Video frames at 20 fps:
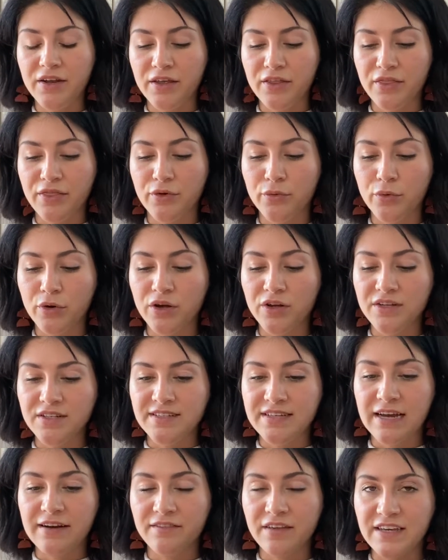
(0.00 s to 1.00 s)
the world is
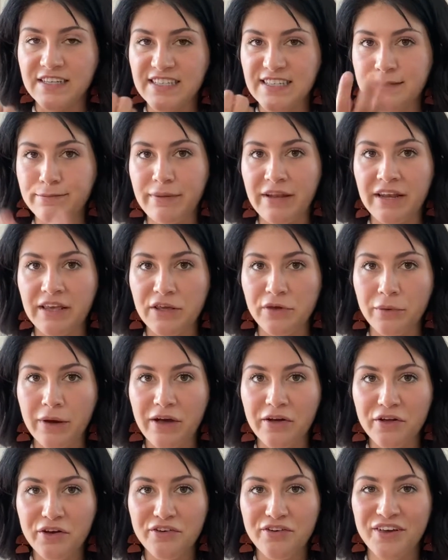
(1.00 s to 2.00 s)
kind of like spitting you
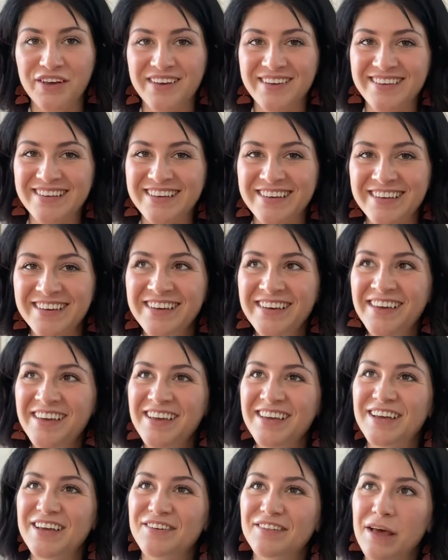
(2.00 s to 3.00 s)
out of,
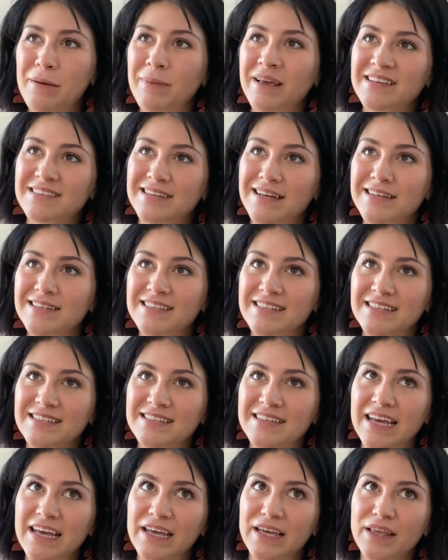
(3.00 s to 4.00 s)
if that makes sense. It's
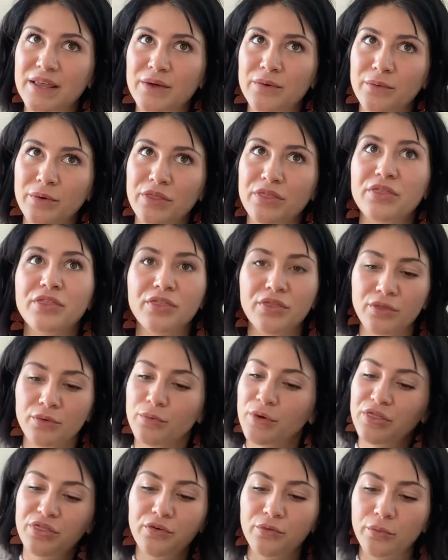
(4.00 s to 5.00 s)
like
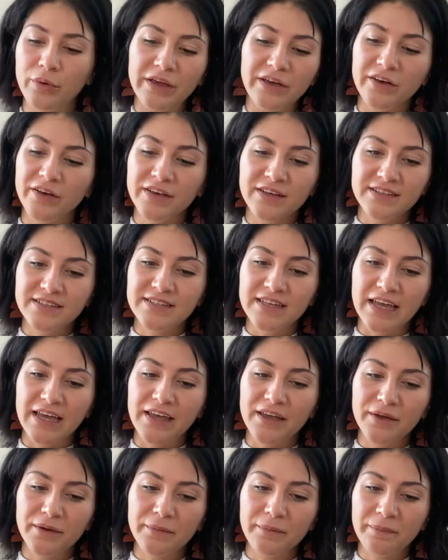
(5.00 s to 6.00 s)
with the wheel, it's
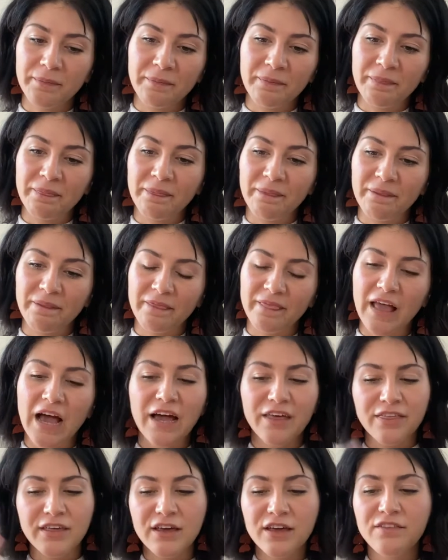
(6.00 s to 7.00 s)
like, I
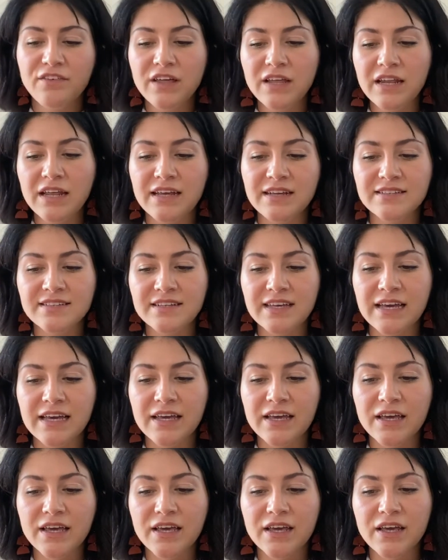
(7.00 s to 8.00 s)
think of it as
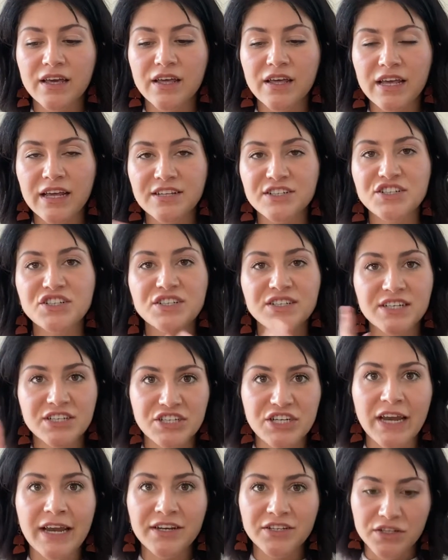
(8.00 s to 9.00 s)
like, it's just a
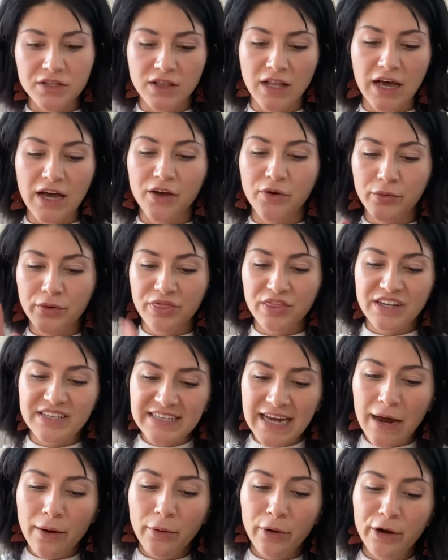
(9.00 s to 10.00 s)
change in luck. With the
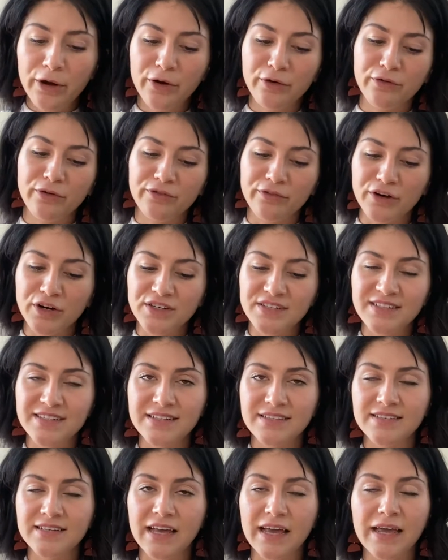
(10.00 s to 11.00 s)
Tower reversed,
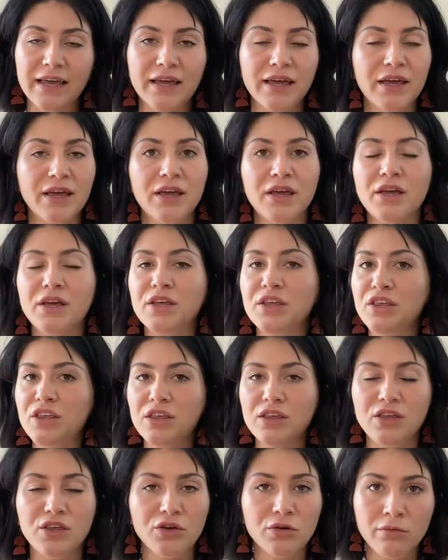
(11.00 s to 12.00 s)
it's like
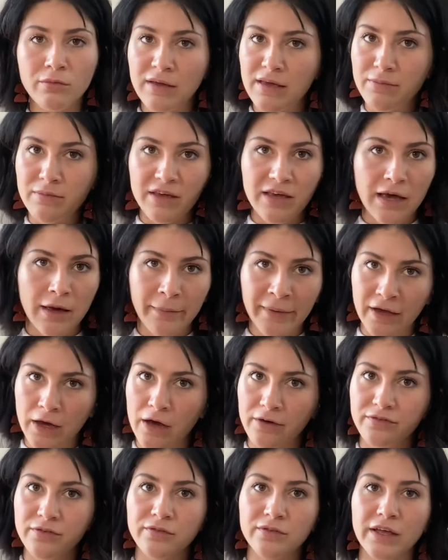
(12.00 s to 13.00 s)
you may be coming
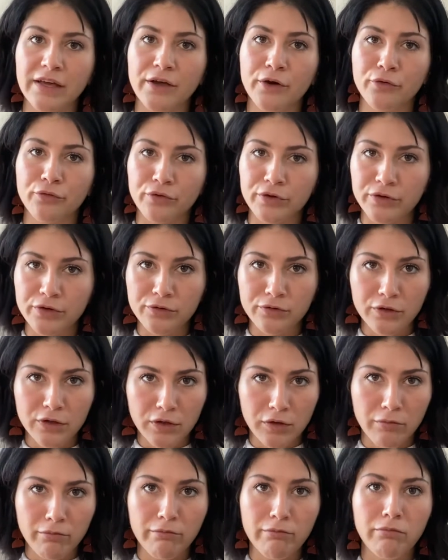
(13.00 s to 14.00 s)
off of like a really,
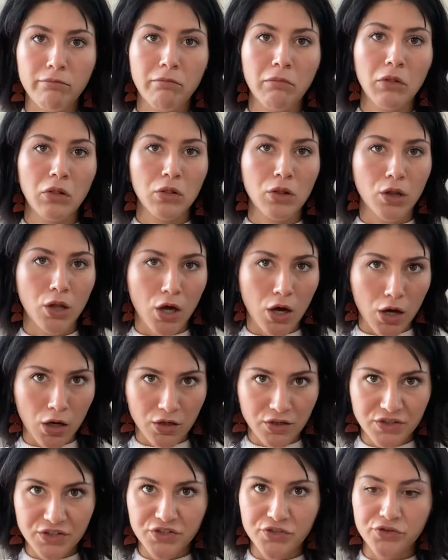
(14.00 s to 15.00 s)
really long
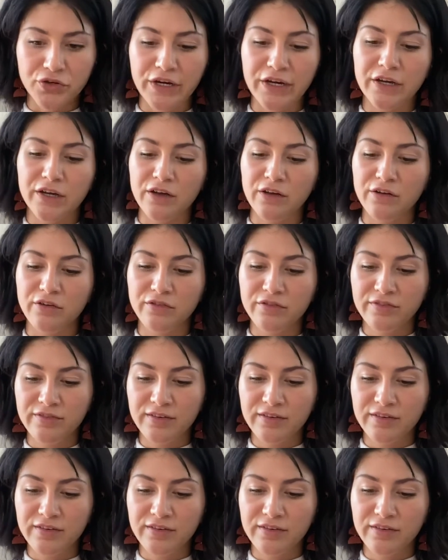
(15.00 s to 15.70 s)
streak of